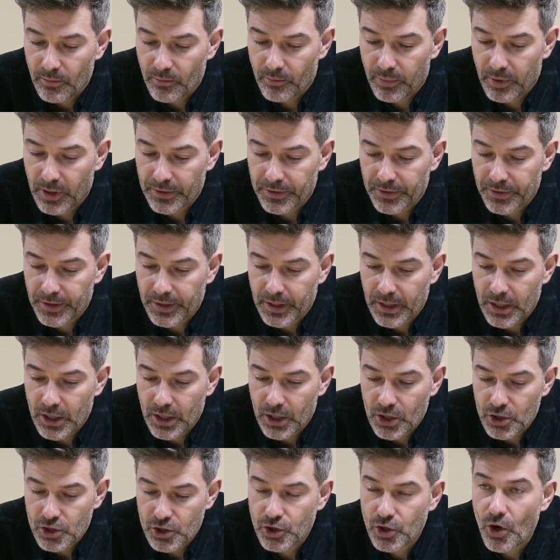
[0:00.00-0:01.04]
But
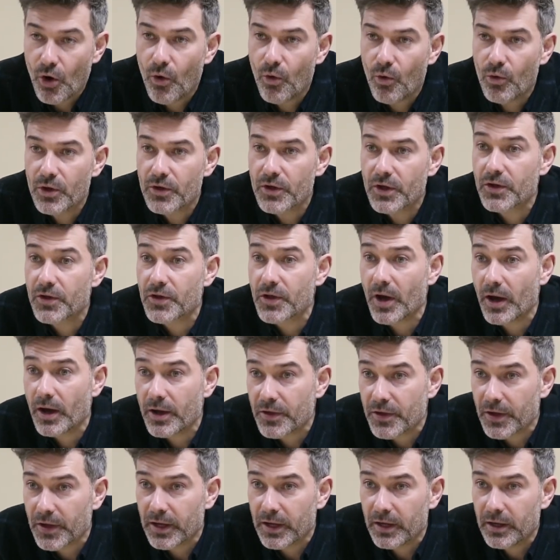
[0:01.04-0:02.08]
show is
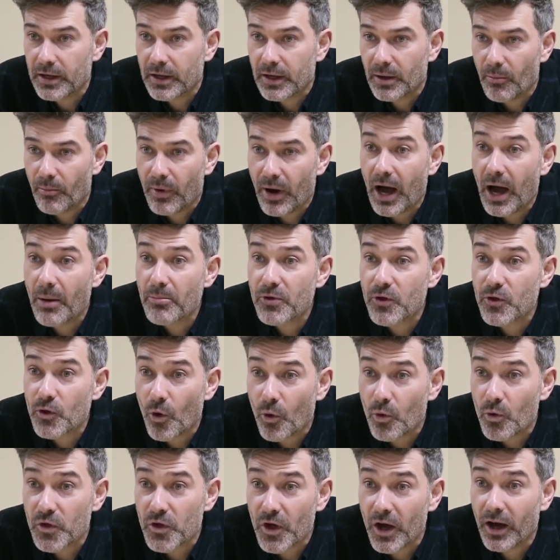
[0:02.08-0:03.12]
exciting, but I'm
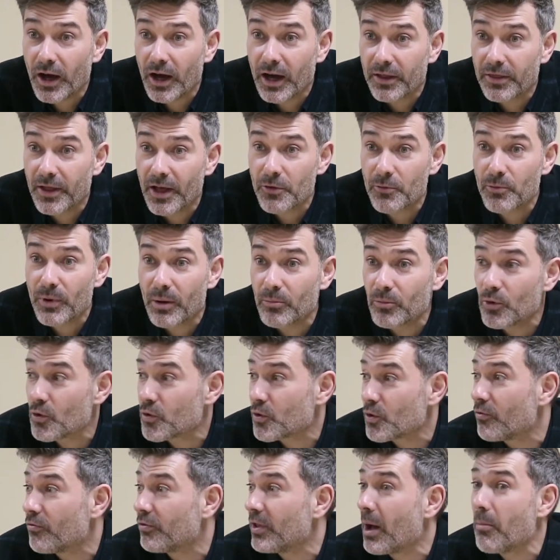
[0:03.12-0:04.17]
so tired, that's why I'm not
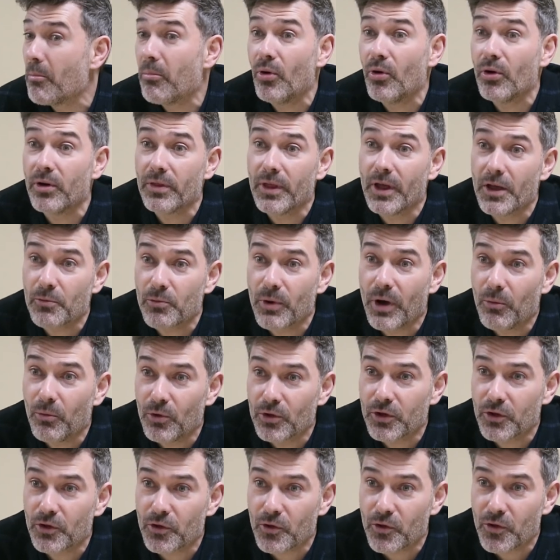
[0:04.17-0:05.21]
so flamboyant. That's why I
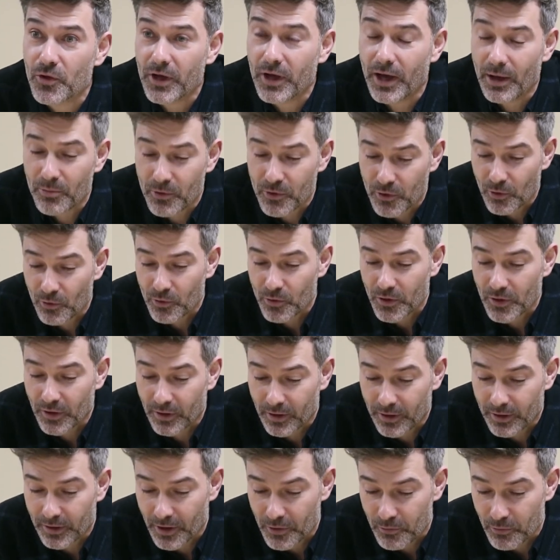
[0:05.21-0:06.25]
wanted to say, I'm so
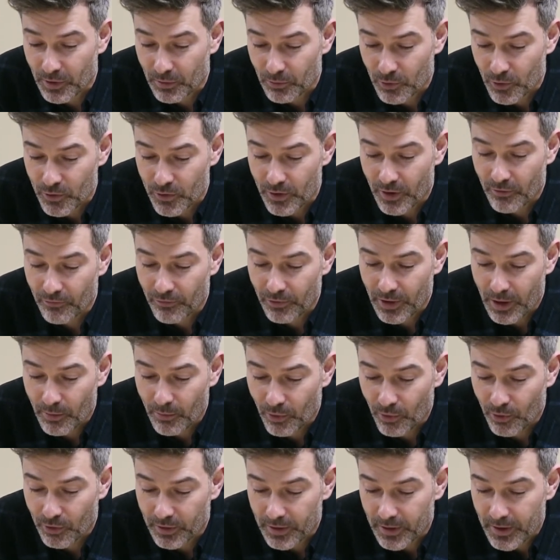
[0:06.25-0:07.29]
tired, that's why I'm not so
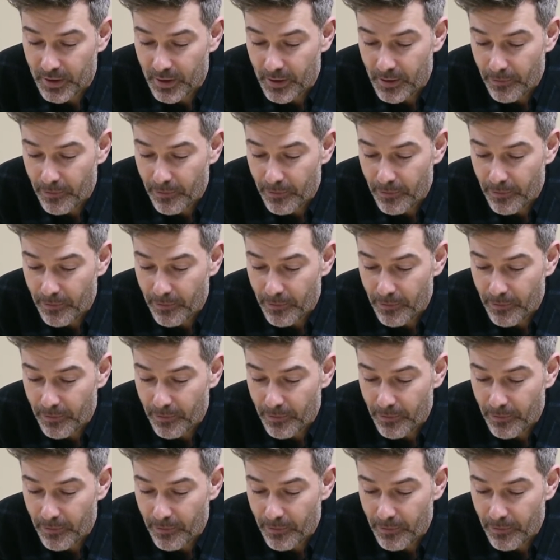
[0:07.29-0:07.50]
flamboyant.